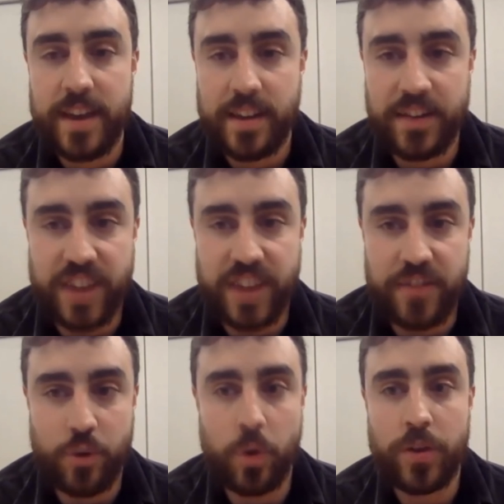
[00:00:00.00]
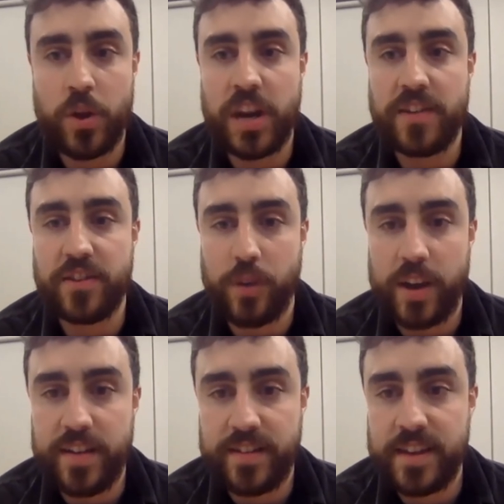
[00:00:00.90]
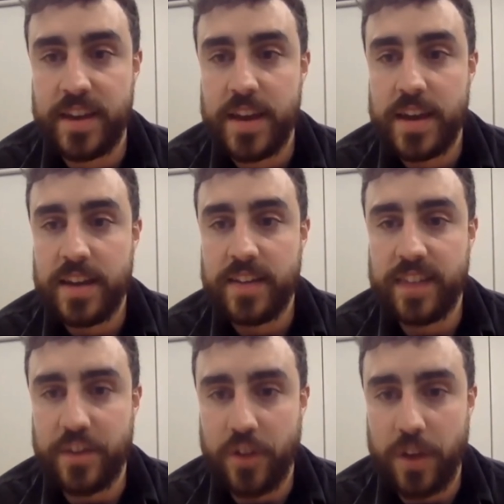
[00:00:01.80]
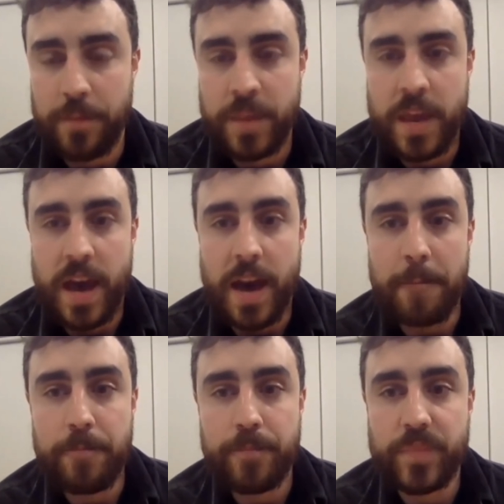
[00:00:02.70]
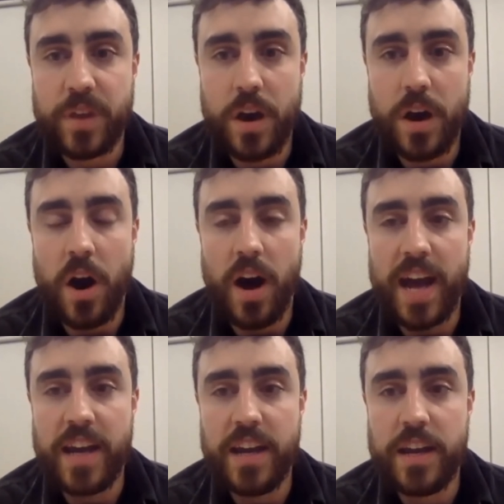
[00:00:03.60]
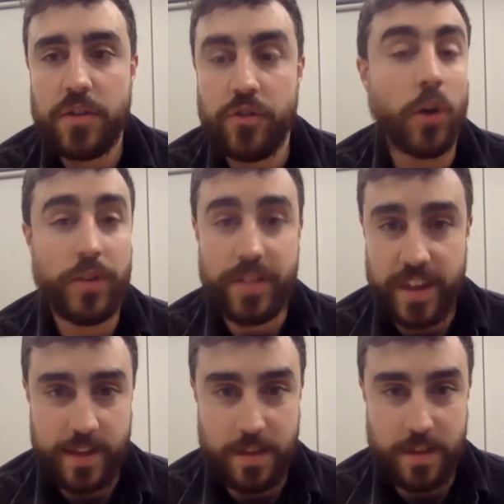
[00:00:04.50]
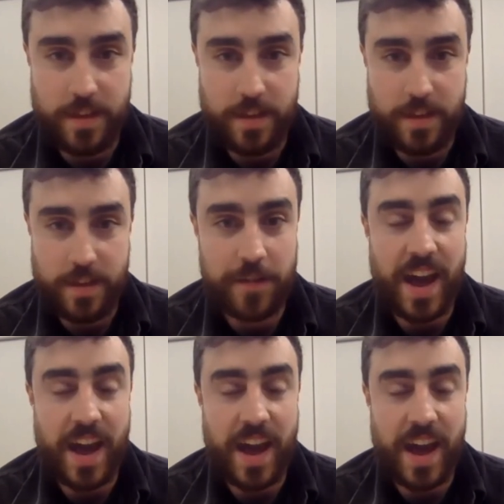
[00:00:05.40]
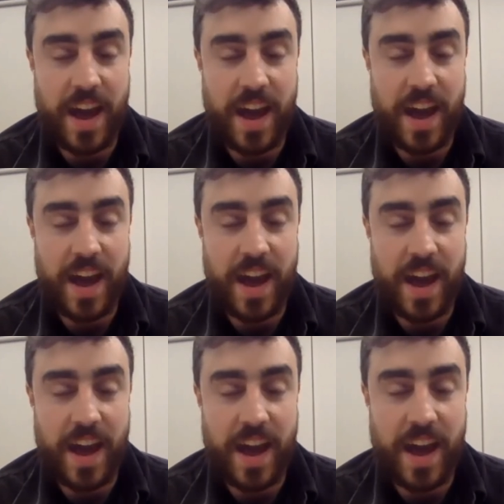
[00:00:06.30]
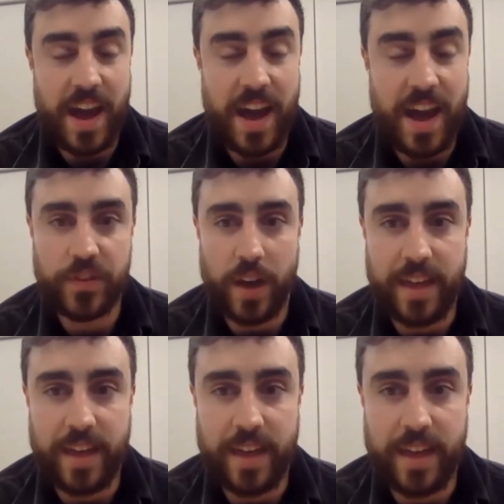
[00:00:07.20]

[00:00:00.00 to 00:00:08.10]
like Change.org, 38 Degrees, etc.? I don't think that Megaphone has an edge over those sites at